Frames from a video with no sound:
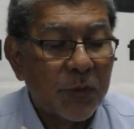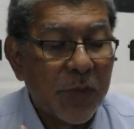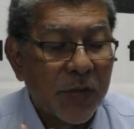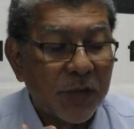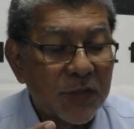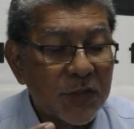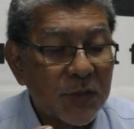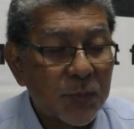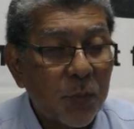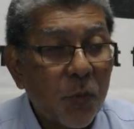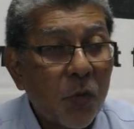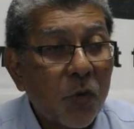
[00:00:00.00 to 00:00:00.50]

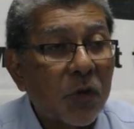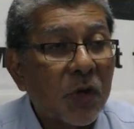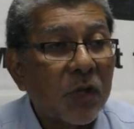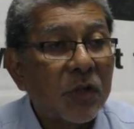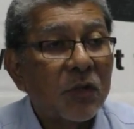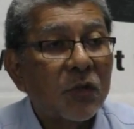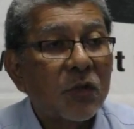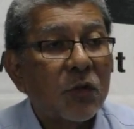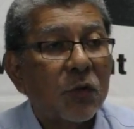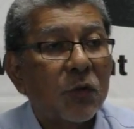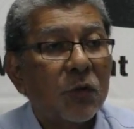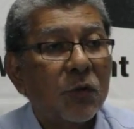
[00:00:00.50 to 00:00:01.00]
they're
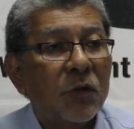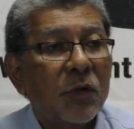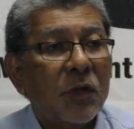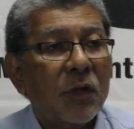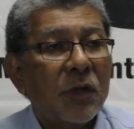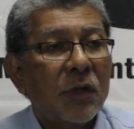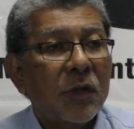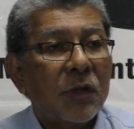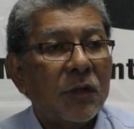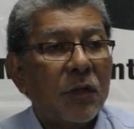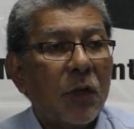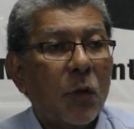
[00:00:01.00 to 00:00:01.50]
spoken to,
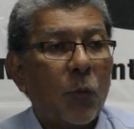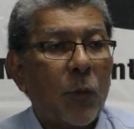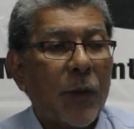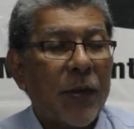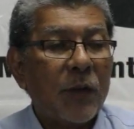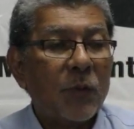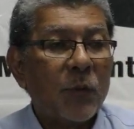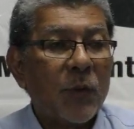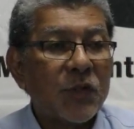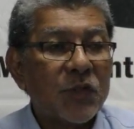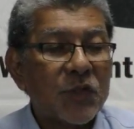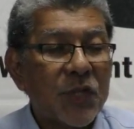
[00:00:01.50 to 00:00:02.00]
the
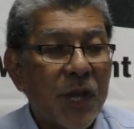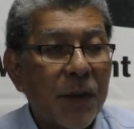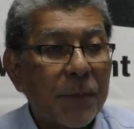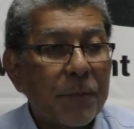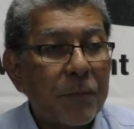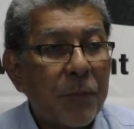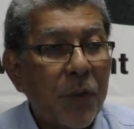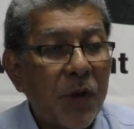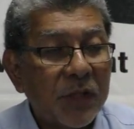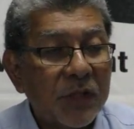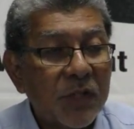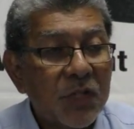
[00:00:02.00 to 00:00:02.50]
way in which they're
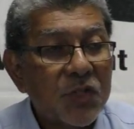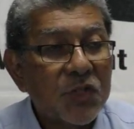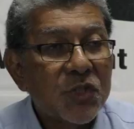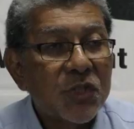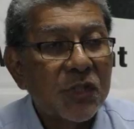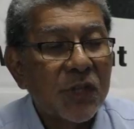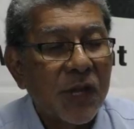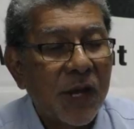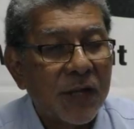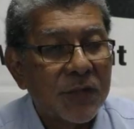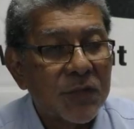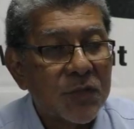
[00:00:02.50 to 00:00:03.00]

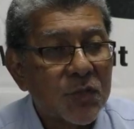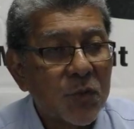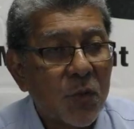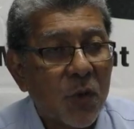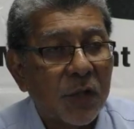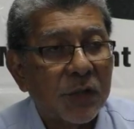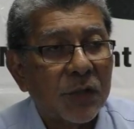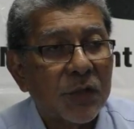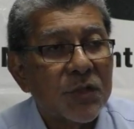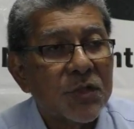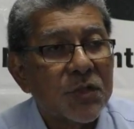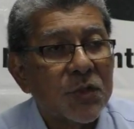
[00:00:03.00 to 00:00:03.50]
punished and so
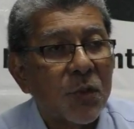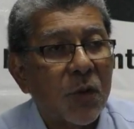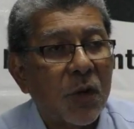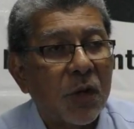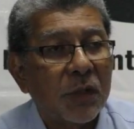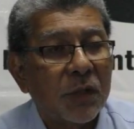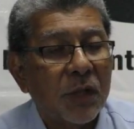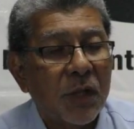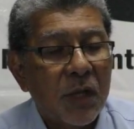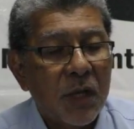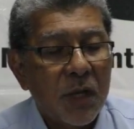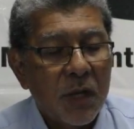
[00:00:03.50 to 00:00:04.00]
on and so
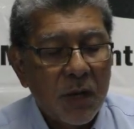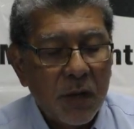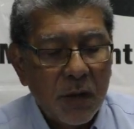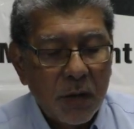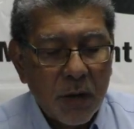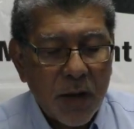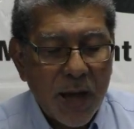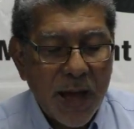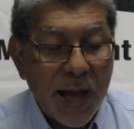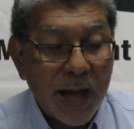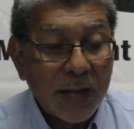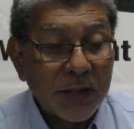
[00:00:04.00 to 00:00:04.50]
on.
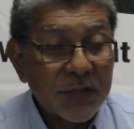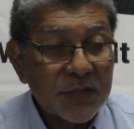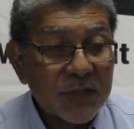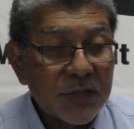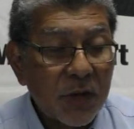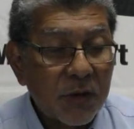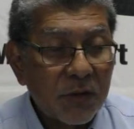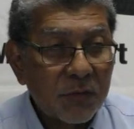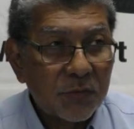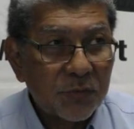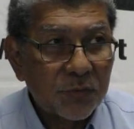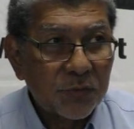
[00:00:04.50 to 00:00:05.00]

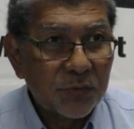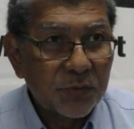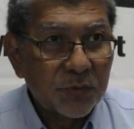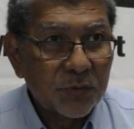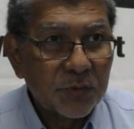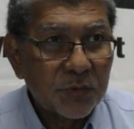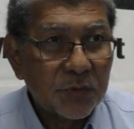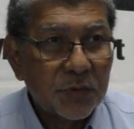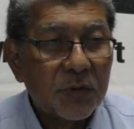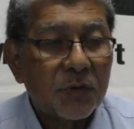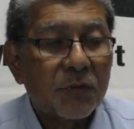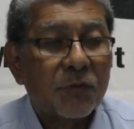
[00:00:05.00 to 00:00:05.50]
Acts of
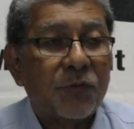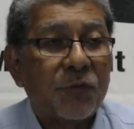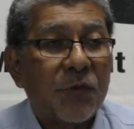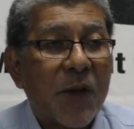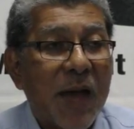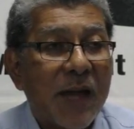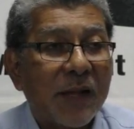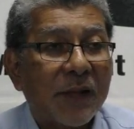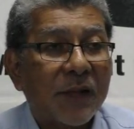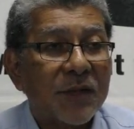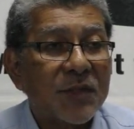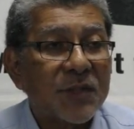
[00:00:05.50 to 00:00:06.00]

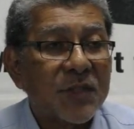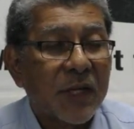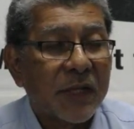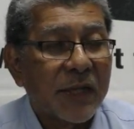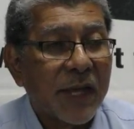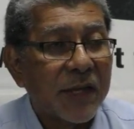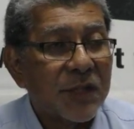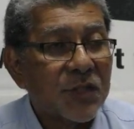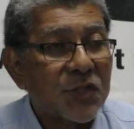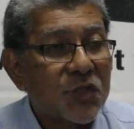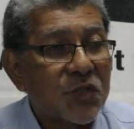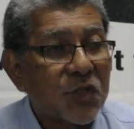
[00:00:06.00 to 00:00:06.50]
violence
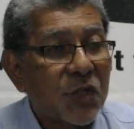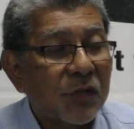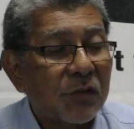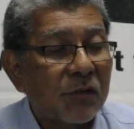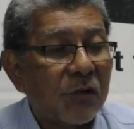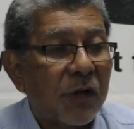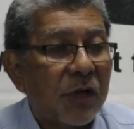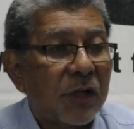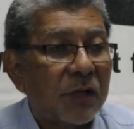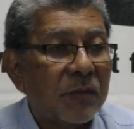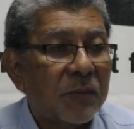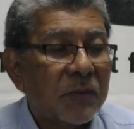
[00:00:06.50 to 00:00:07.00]
against
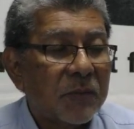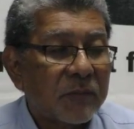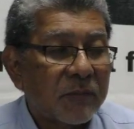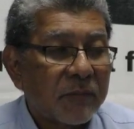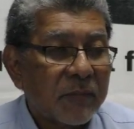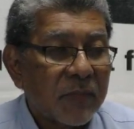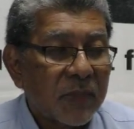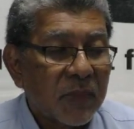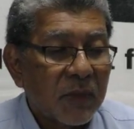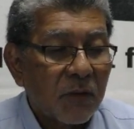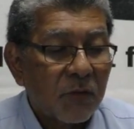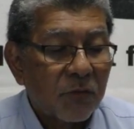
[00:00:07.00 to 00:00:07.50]
children
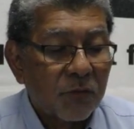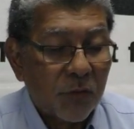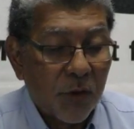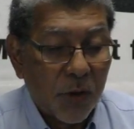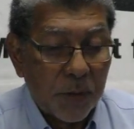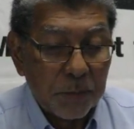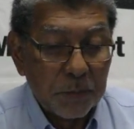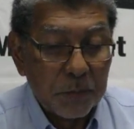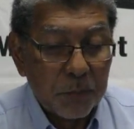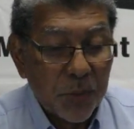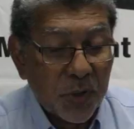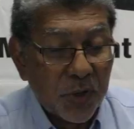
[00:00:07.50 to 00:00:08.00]

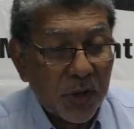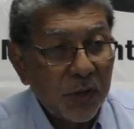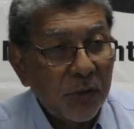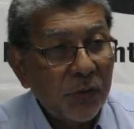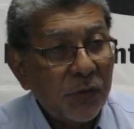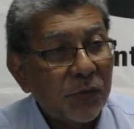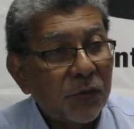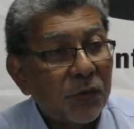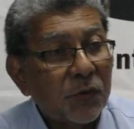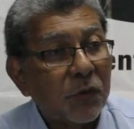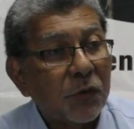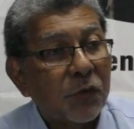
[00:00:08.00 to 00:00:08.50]
from
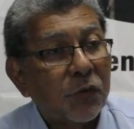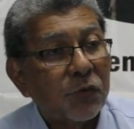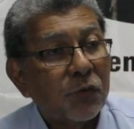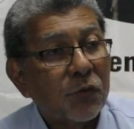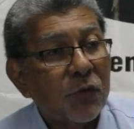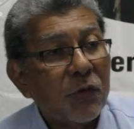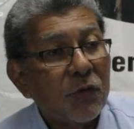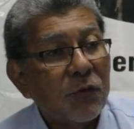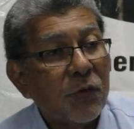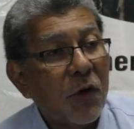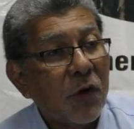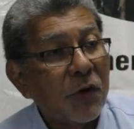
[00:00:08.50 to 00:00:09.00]
birth to
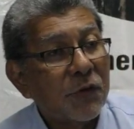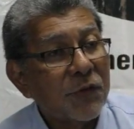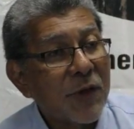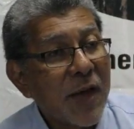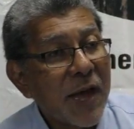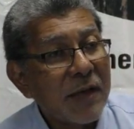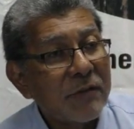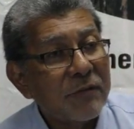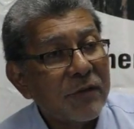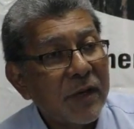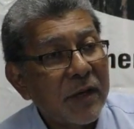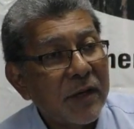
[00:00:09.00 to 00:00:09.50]
3, 4,
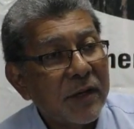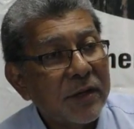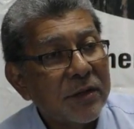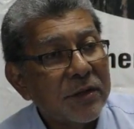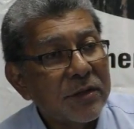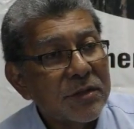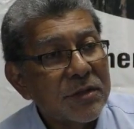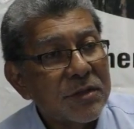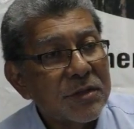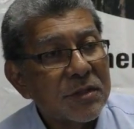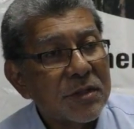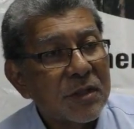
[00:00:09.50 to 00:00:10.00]
5
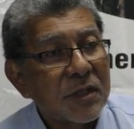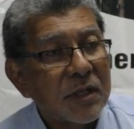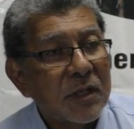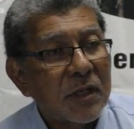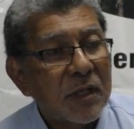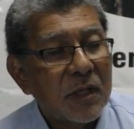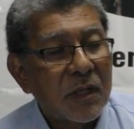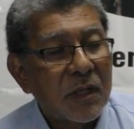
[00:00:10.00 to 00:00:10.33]
years